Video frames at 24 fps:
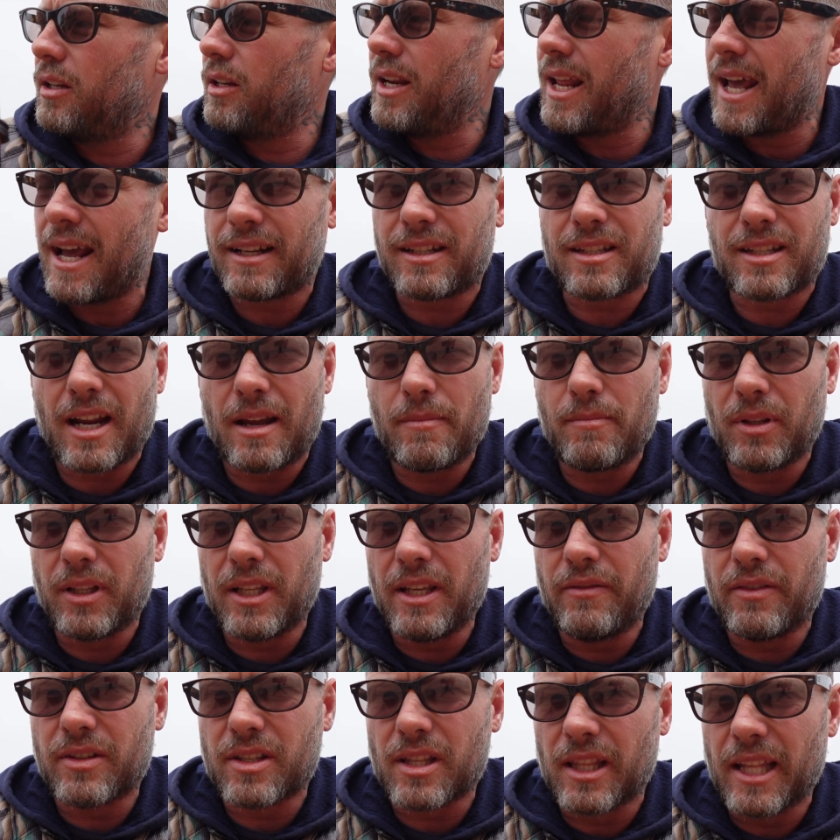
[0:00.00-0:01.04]
Next, I
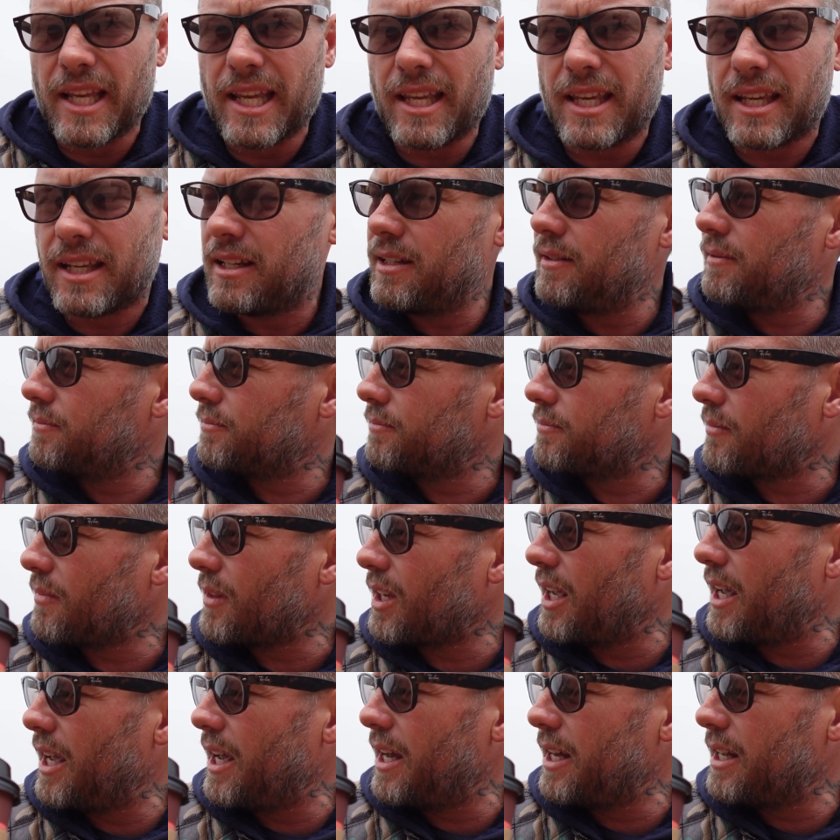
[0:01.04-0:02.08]
believe, is Lincoln,
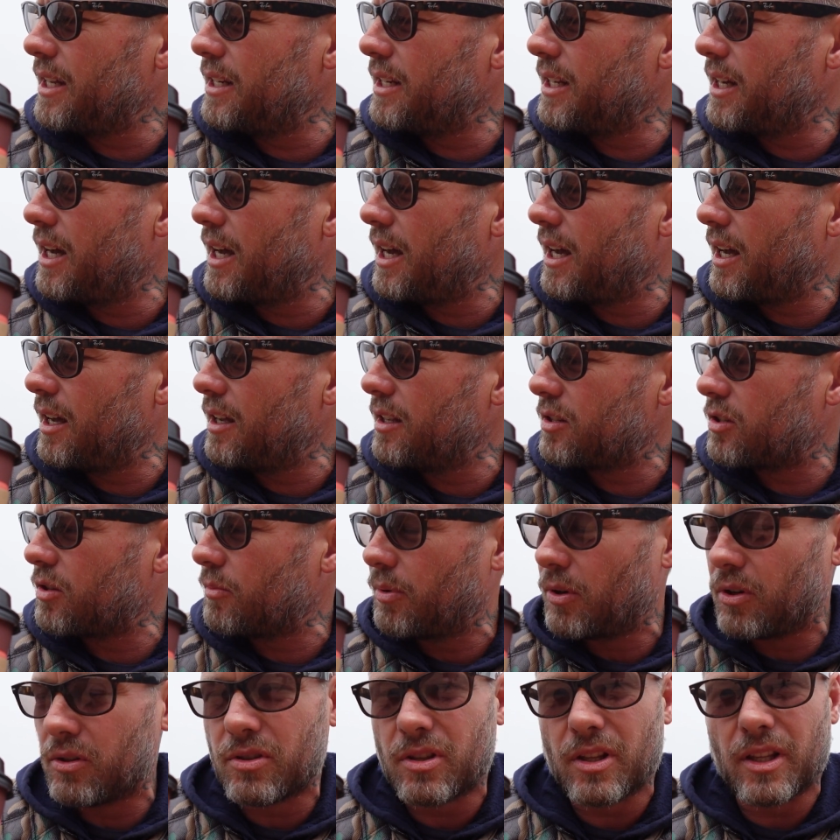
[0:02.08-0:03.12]
and uh,
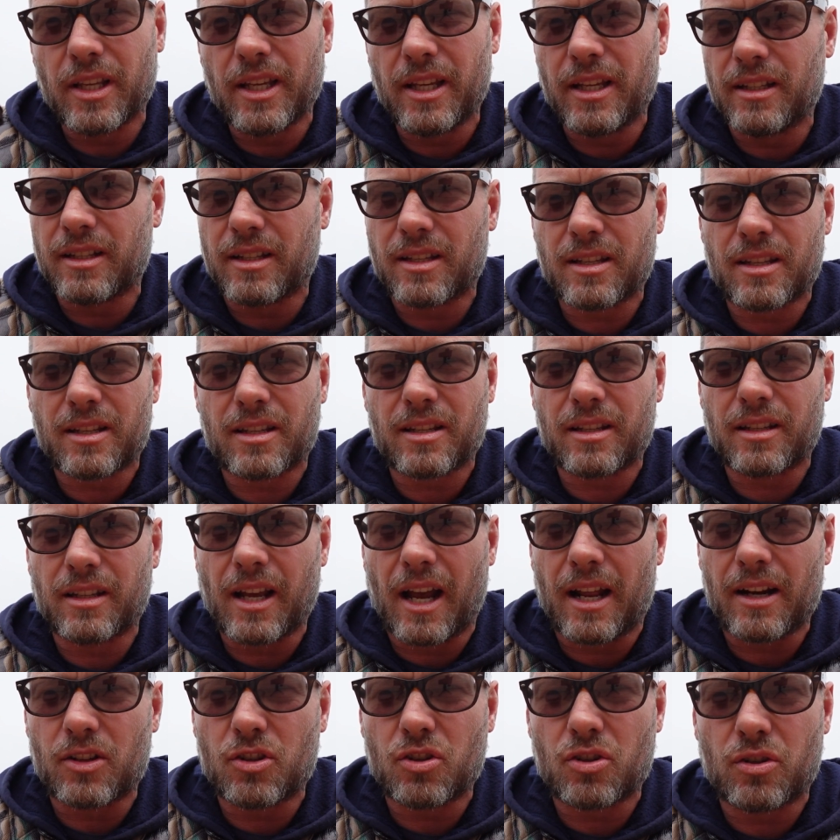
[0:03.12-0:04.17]
supposedly it's
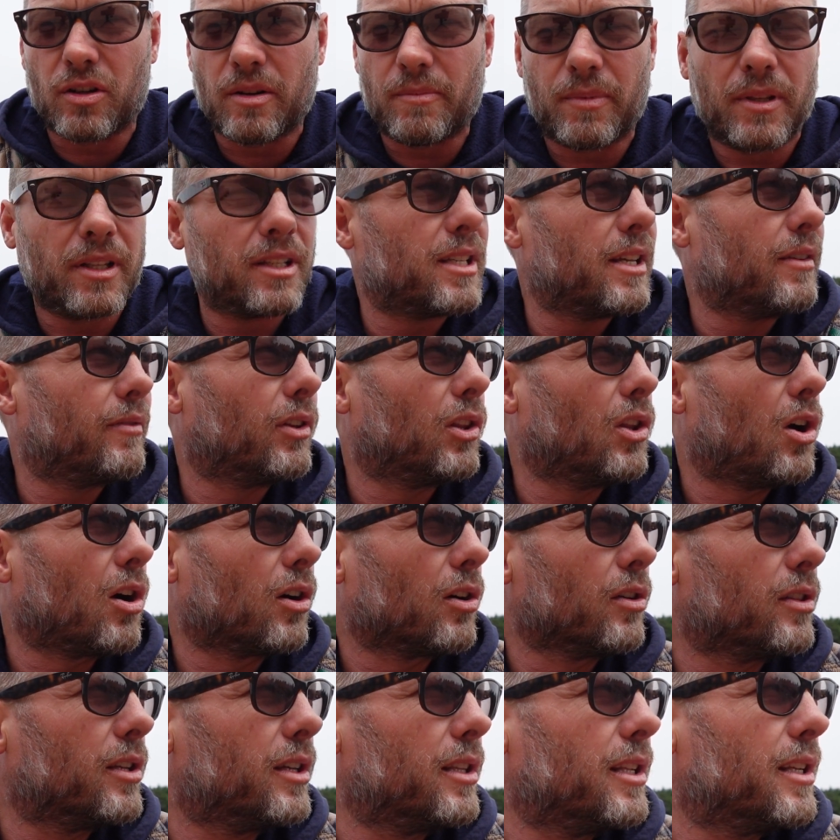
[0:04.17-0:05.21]
got a strip that's even
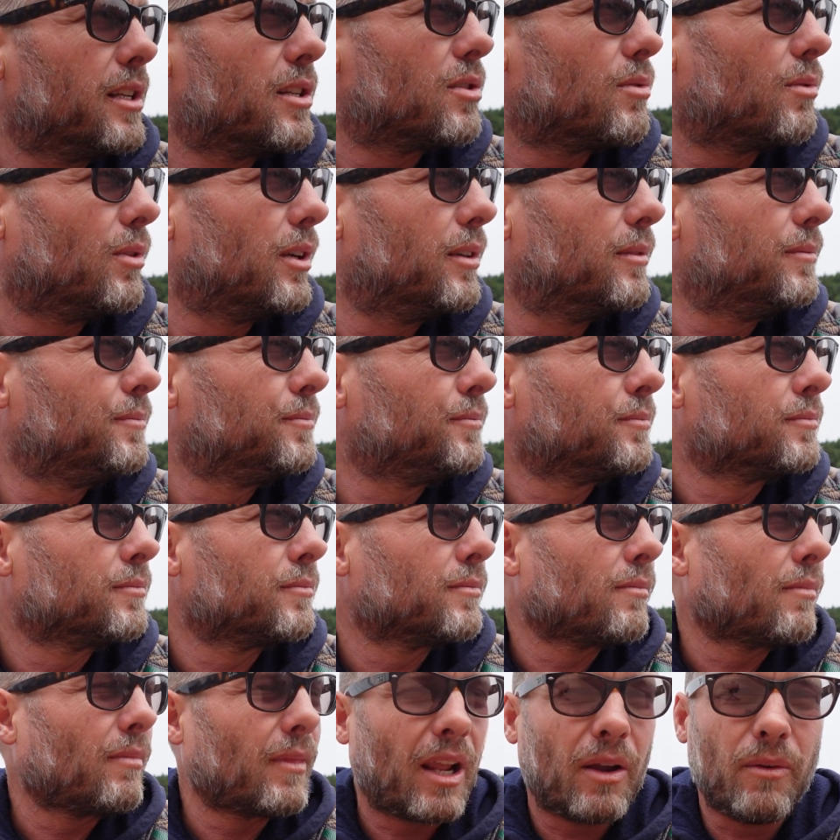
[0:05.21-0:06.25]
longer than this one.
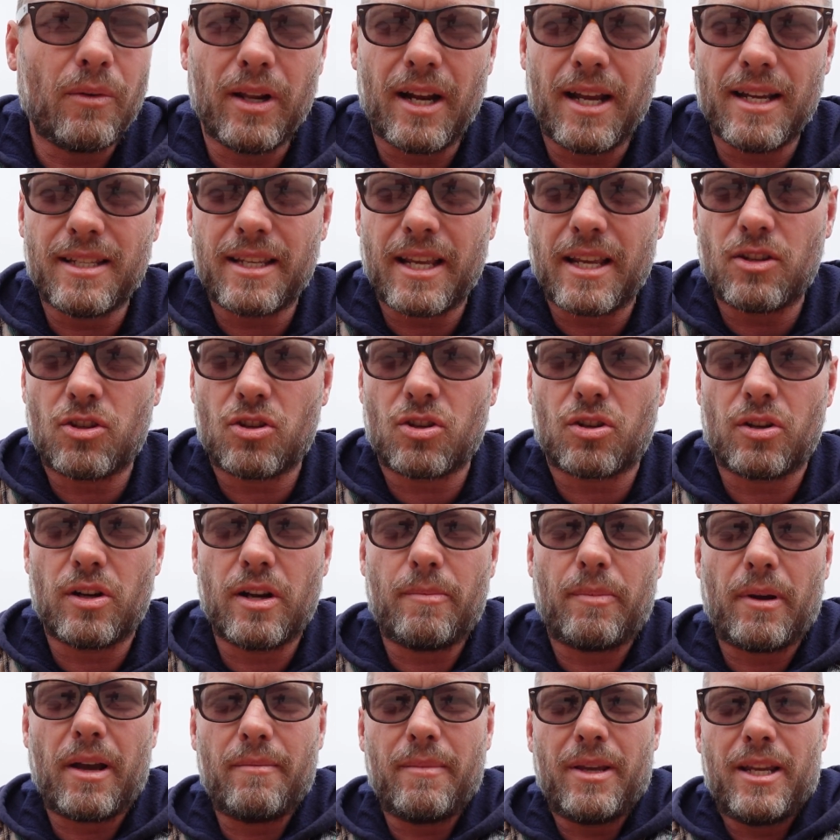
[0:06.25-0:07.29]
And when I say
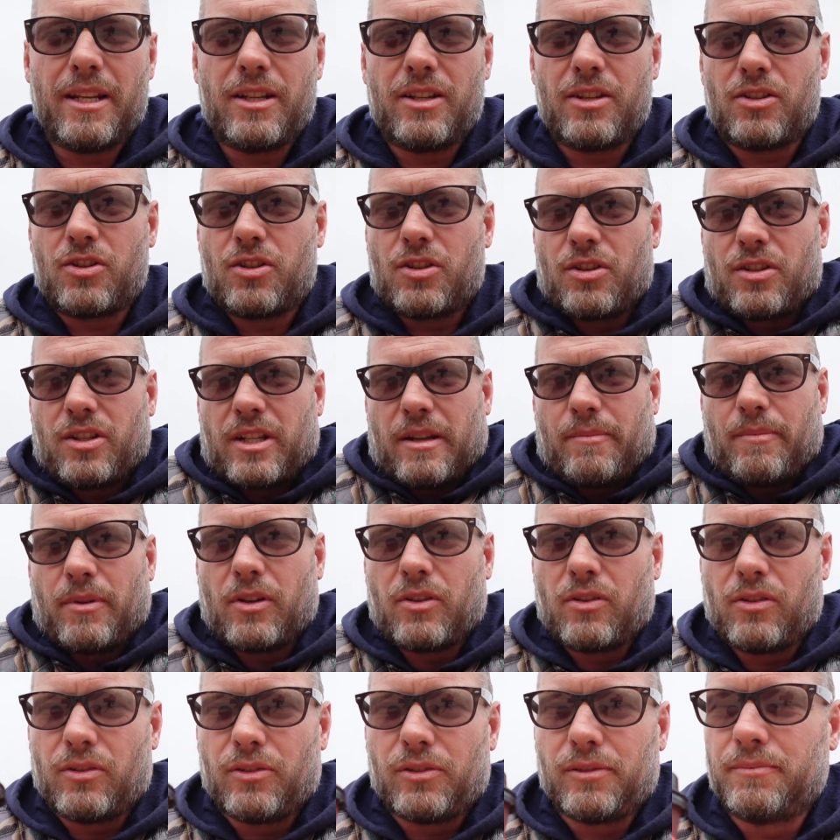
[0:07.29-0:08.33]
strip, I mean just your
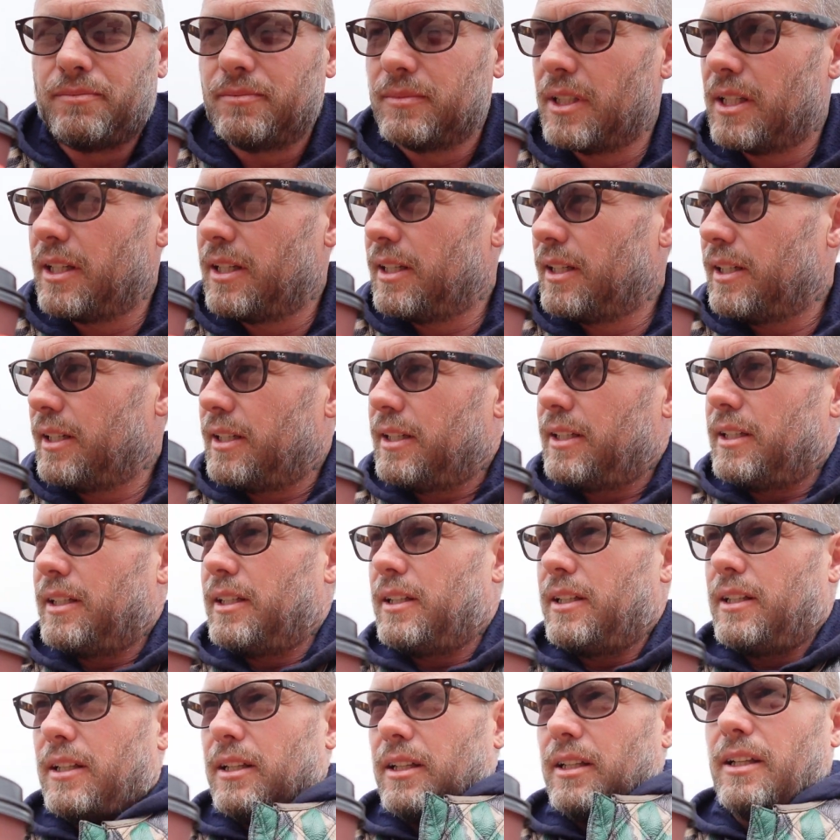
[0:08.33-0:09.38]
typical
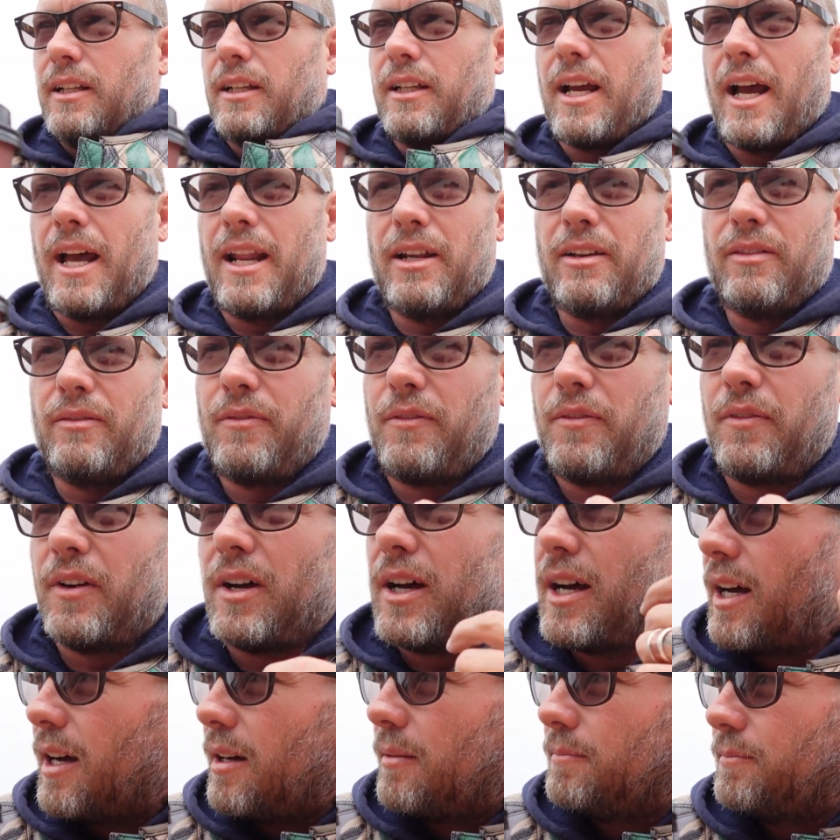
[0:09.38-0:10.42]
kind of
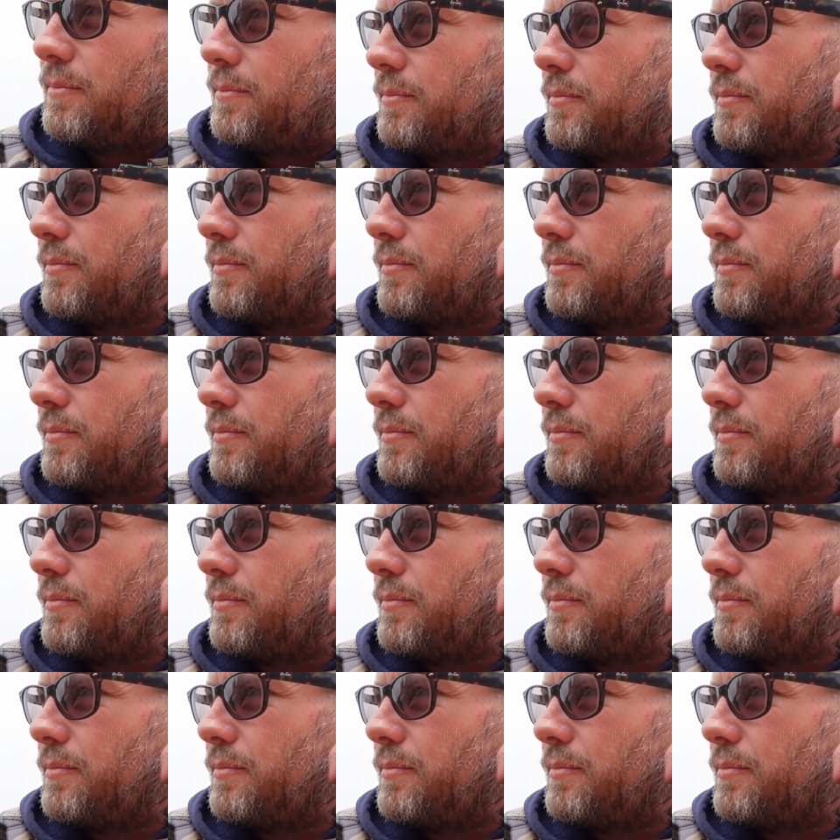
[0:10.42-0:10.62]
um,